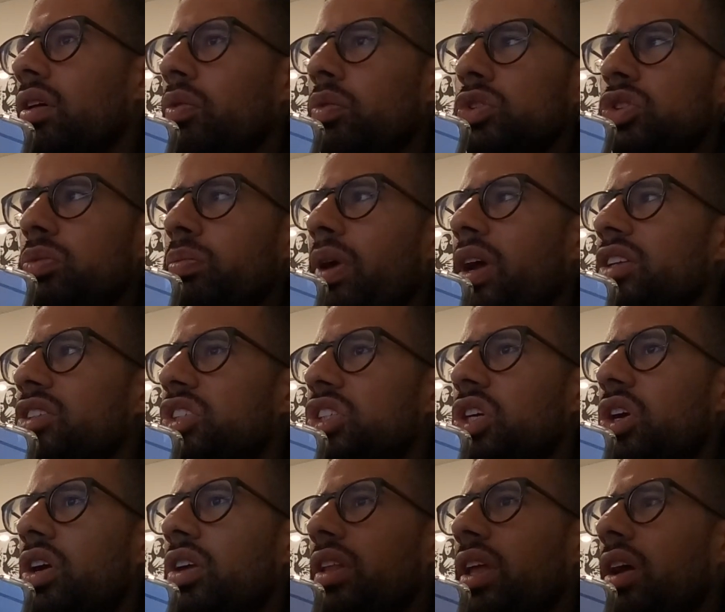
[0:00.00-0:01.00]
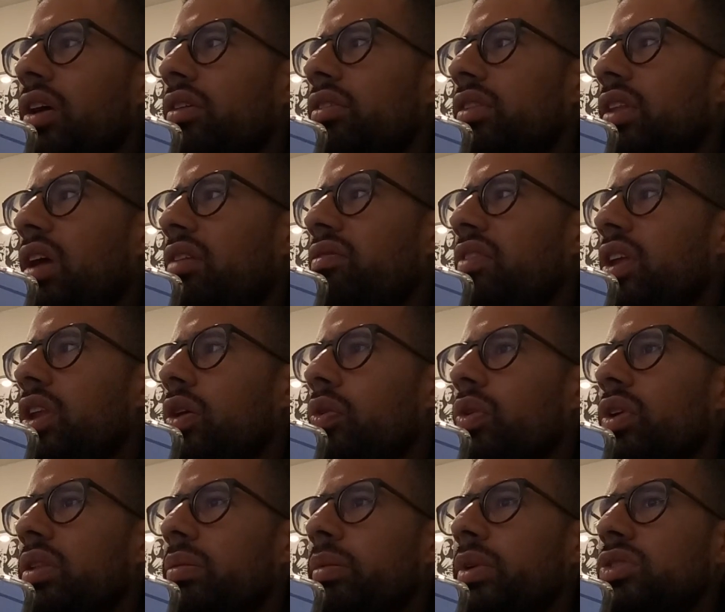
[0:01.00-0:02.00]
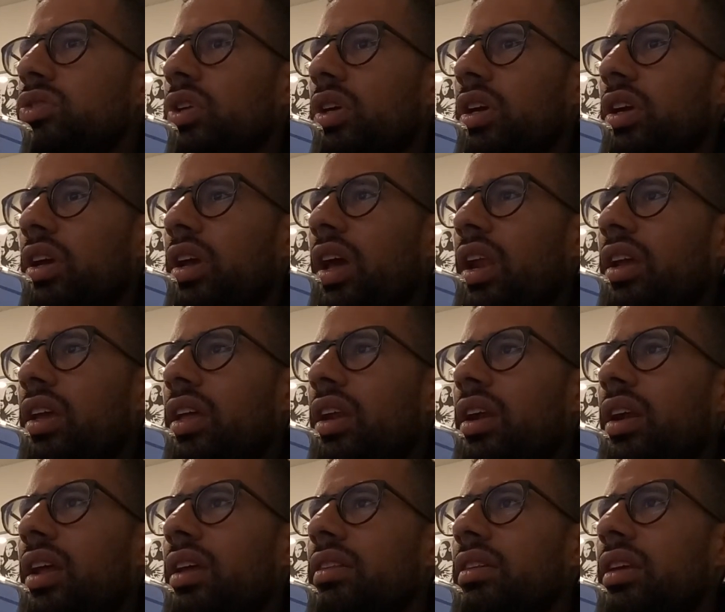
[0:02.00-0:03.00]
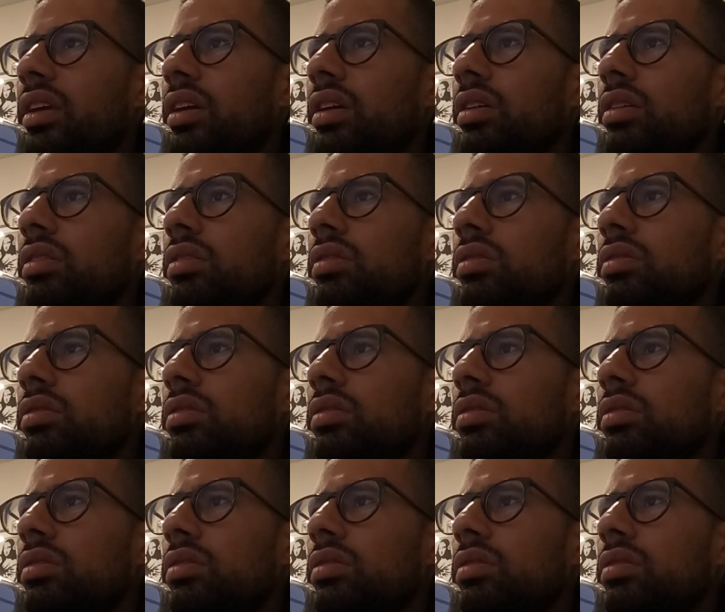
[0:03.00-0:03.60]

And would you mind sharing that video with me so I can kind of get an idea?